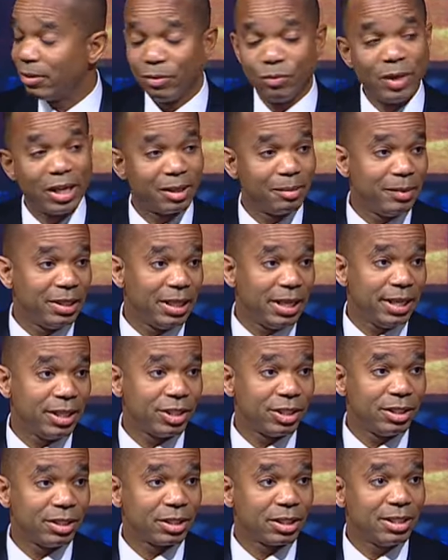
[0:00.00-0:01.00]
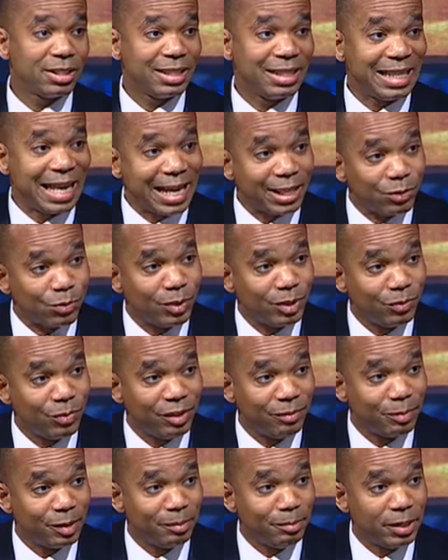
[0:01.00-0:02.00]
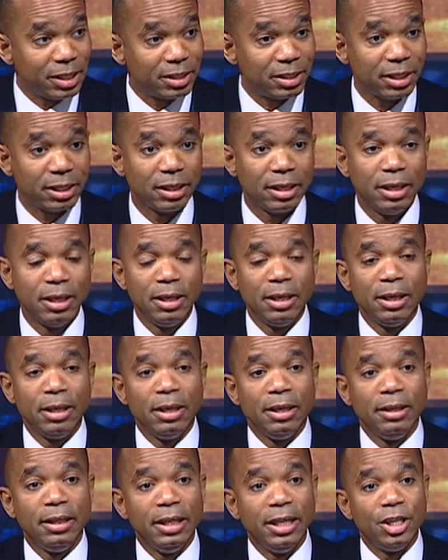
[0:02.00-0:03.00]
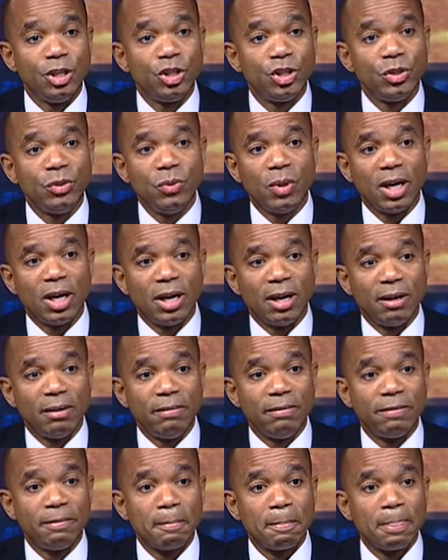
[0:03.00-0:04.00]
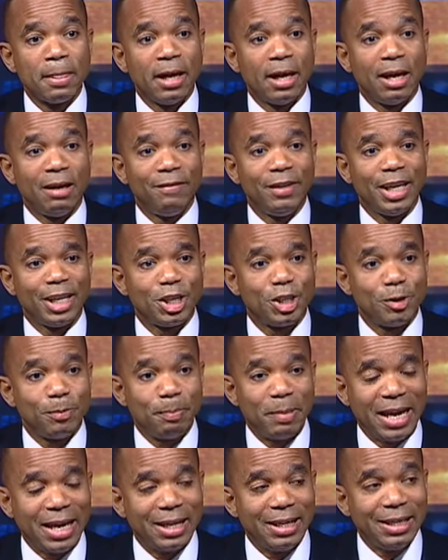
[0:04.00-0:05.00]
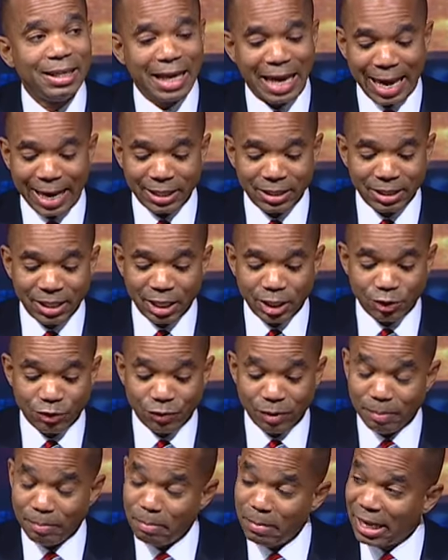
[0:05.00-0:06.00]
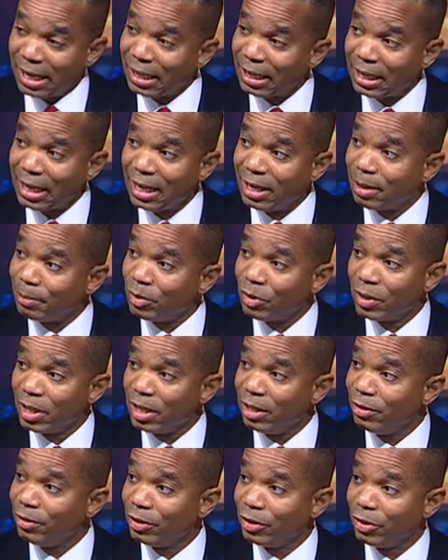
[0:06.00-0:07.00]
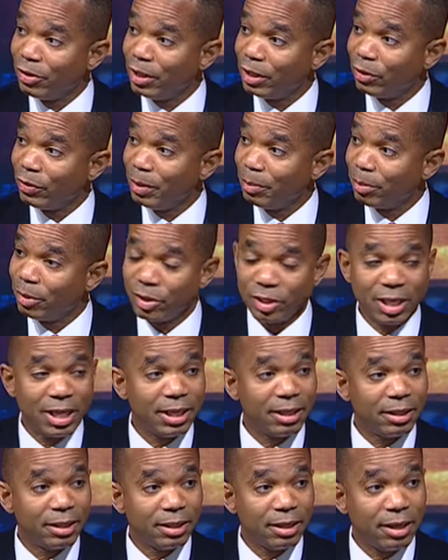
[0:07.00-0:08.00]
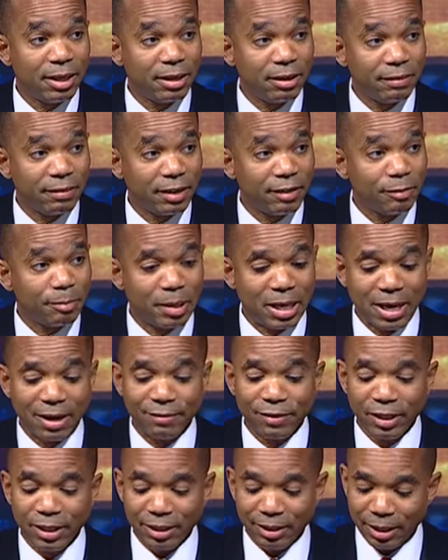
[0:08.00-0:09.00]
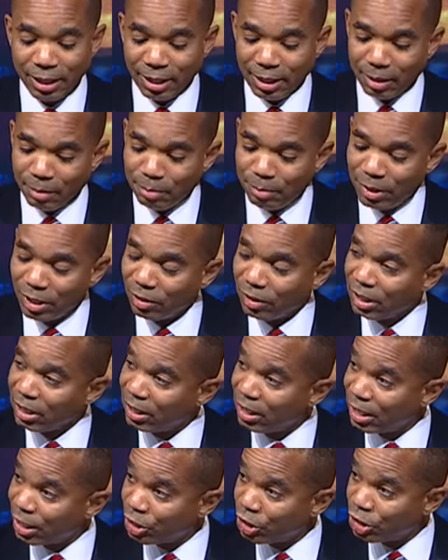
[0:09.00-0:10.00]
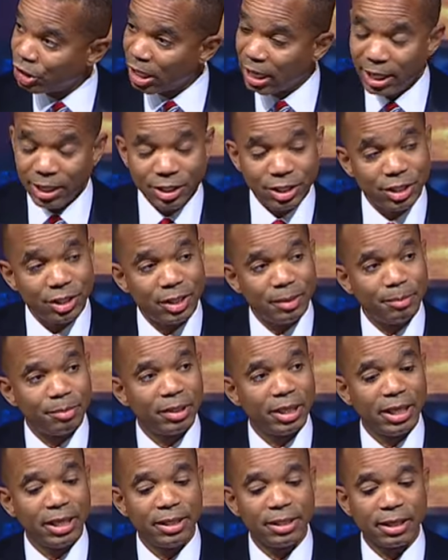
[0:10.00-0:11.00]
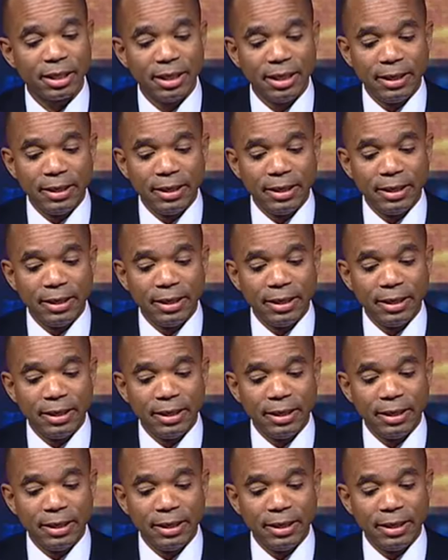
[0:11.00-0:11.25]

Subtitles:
recommendations? Because that's what we've been missing. The issue of expanding access from Medicaid up to 133% of poverty, building the exchanges in place,